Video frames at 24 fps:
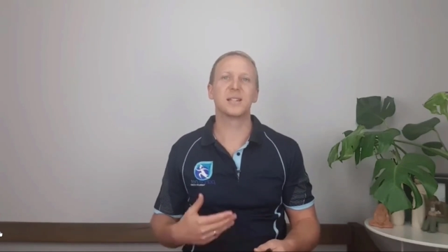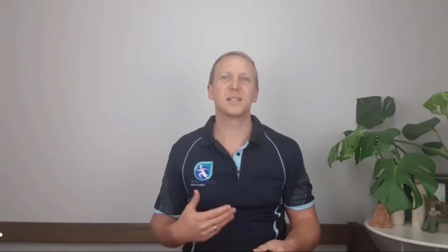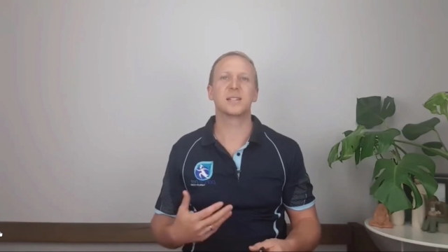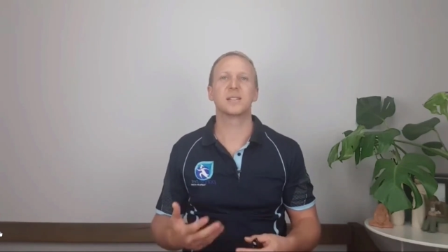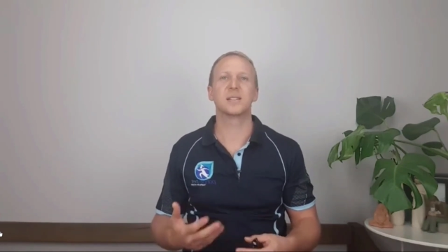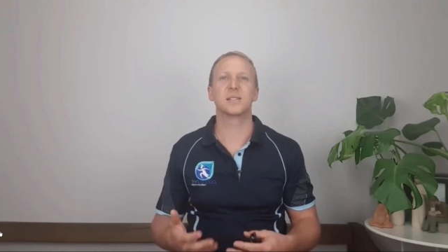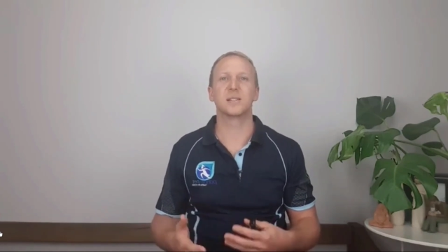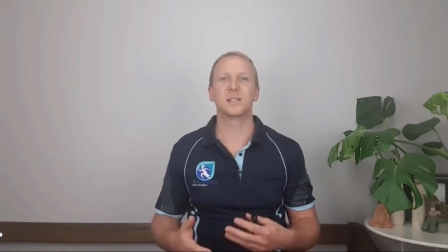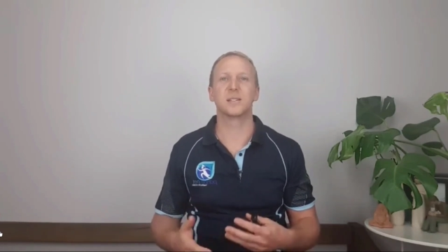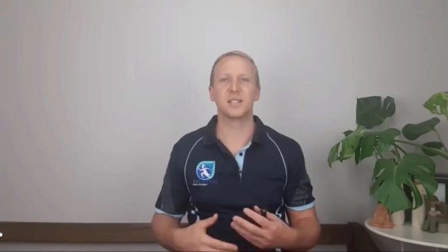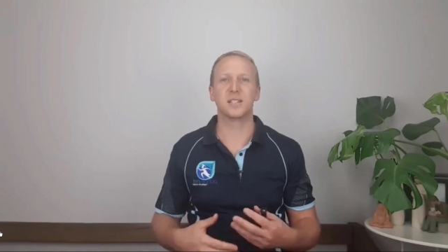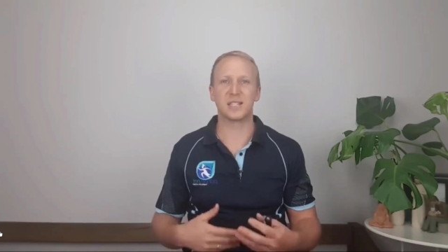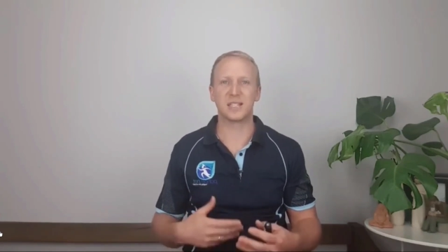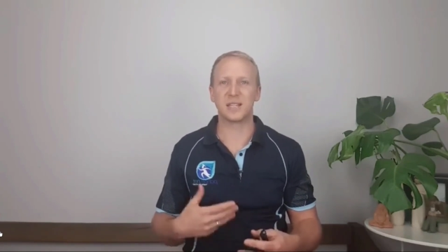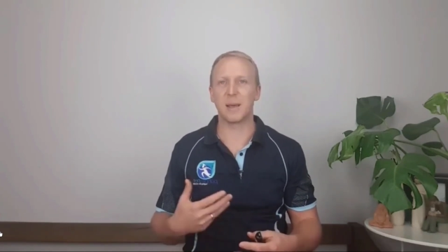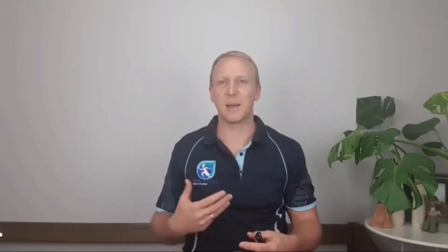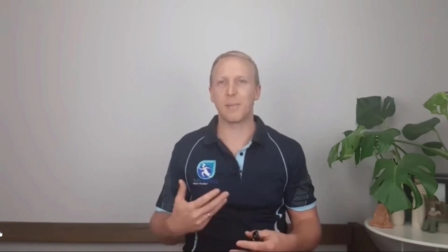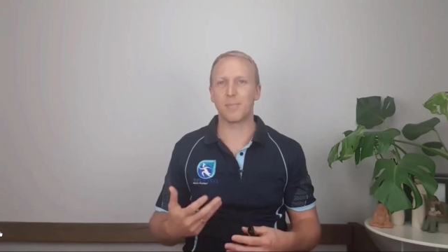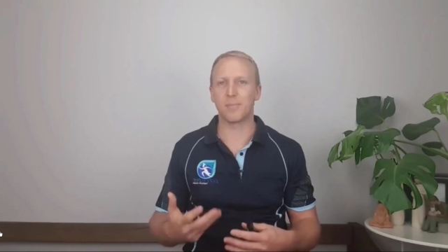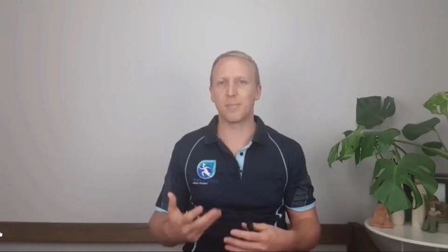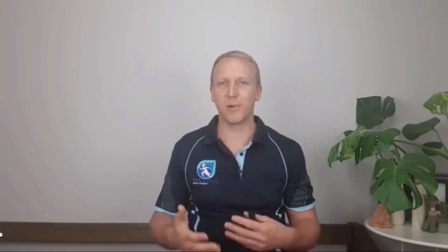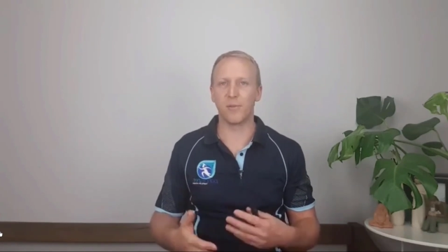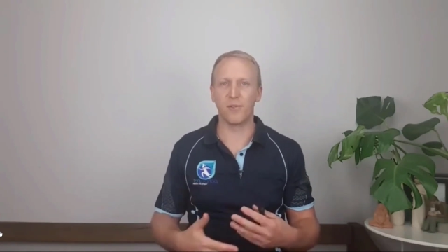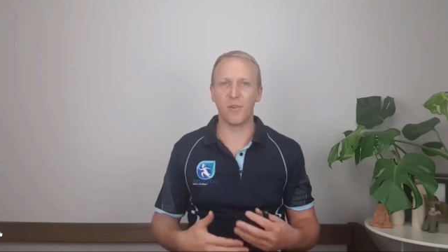to just
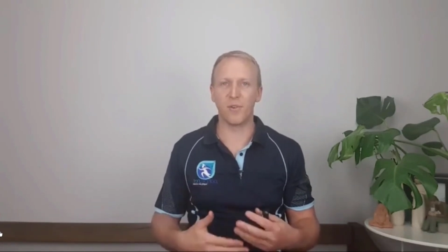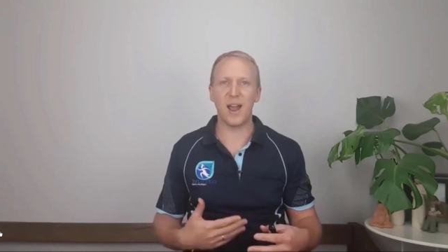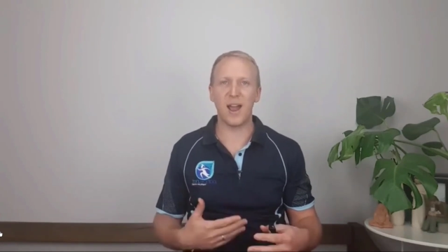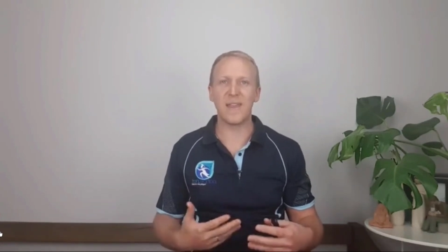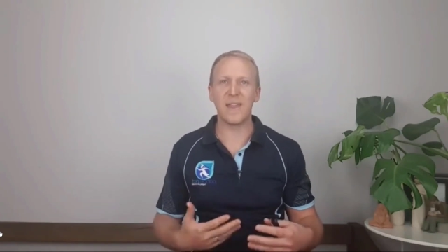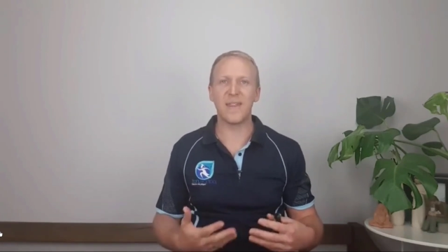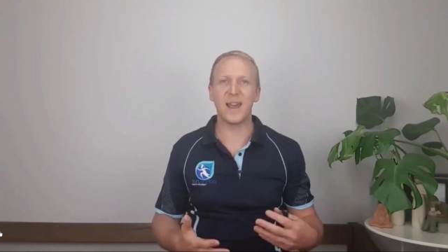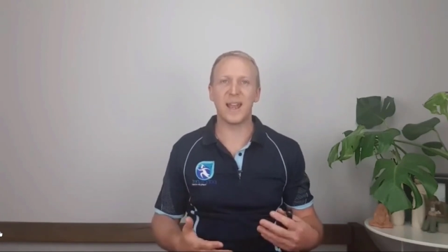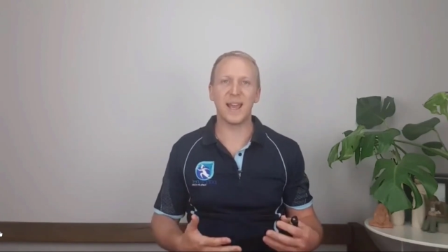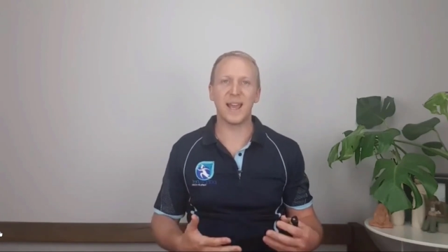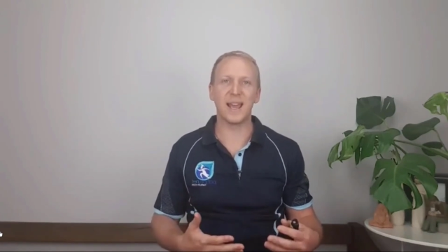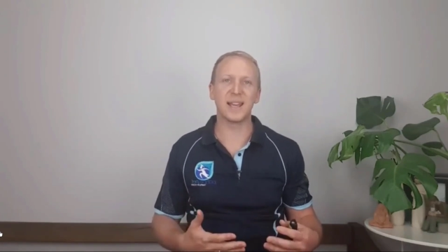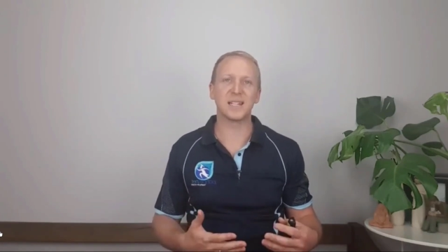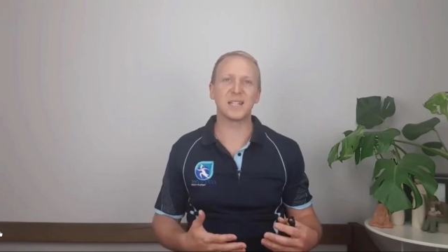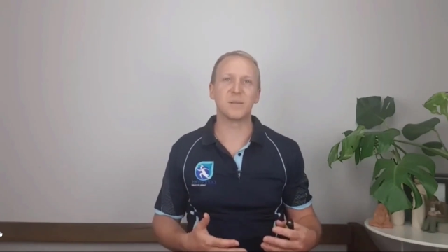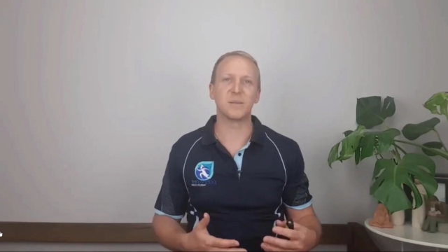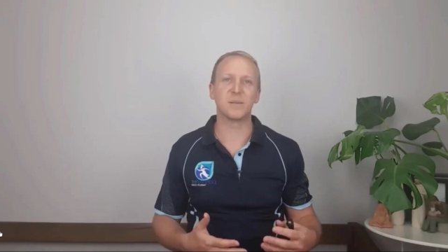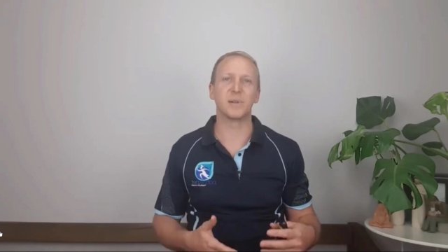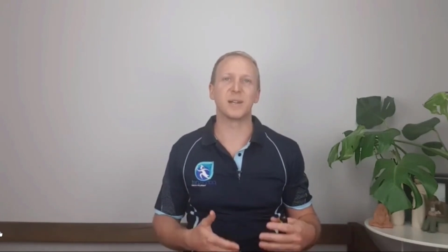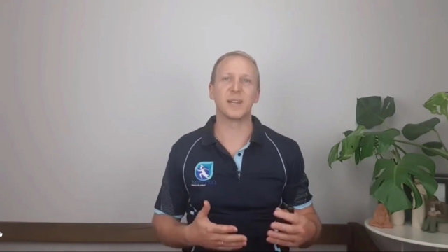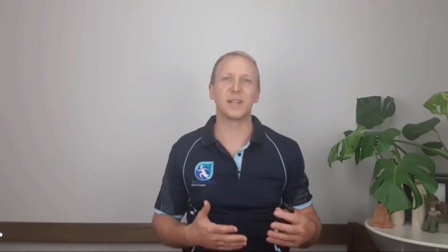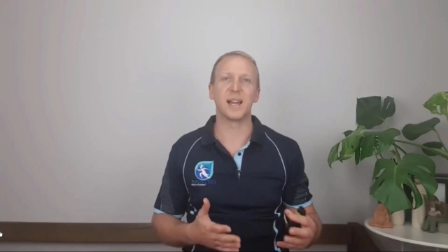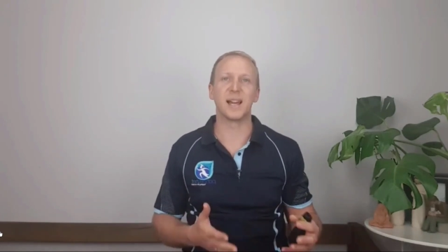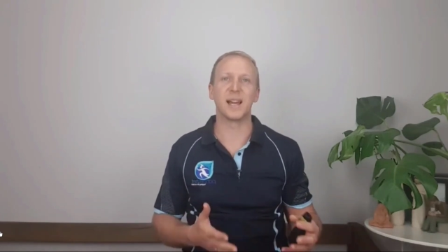provide that ATP